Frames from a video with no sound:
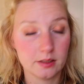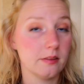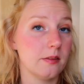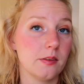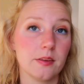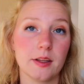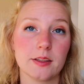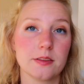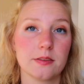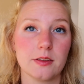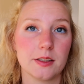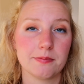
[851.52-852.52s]
Oh,
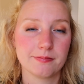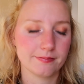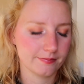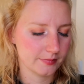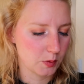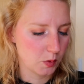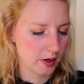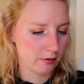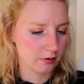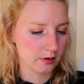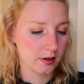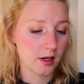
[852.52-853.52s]
that's fine.
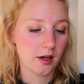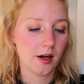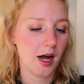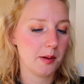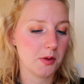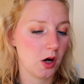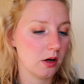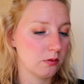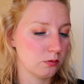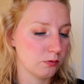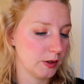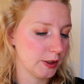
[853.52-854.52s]
Whatever. I'm not
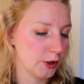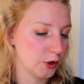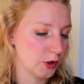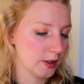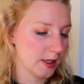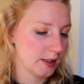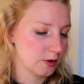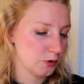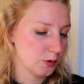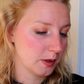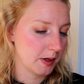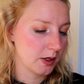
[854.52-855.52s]
very good at
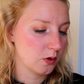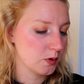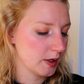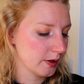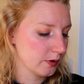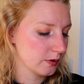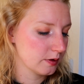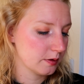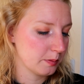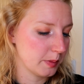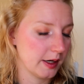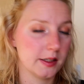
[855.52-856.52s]
doing my own nails,
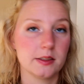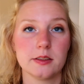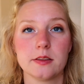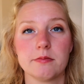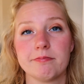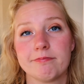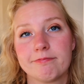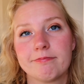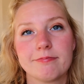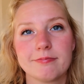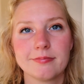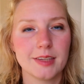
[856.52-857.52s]
but
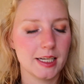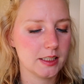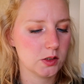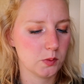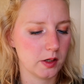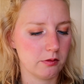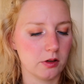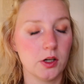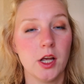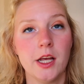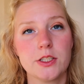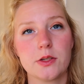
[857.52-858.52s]
it's whatever.
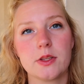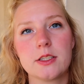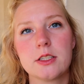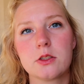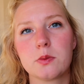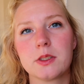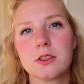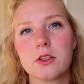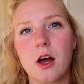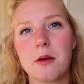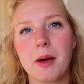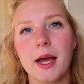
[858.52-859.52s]
So this is what's
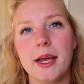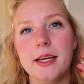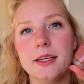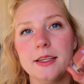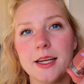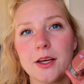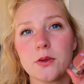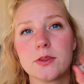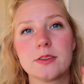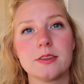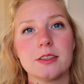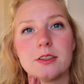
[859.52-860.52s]
on my nails.
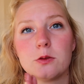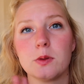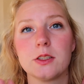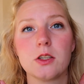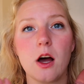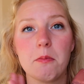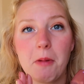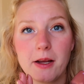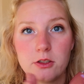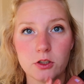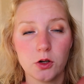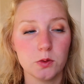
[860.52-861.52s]
This is what's on my
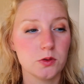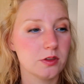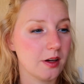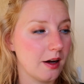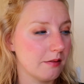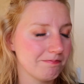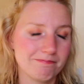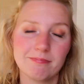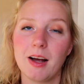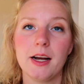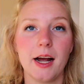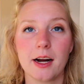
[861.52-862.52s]
toes.
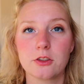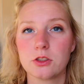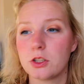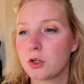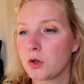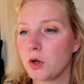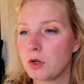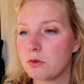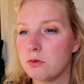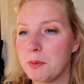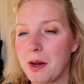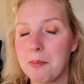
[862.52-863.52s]
I actually
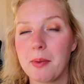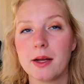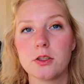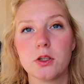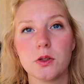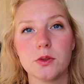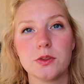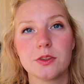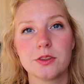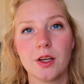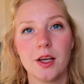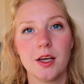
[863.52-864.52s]
could repaint my
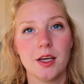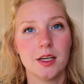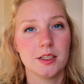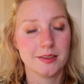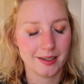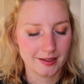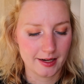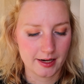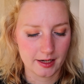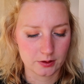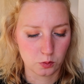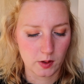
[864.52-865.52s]
toes today
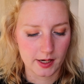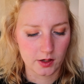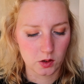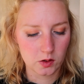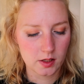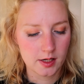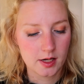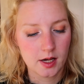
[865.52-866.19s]
as well.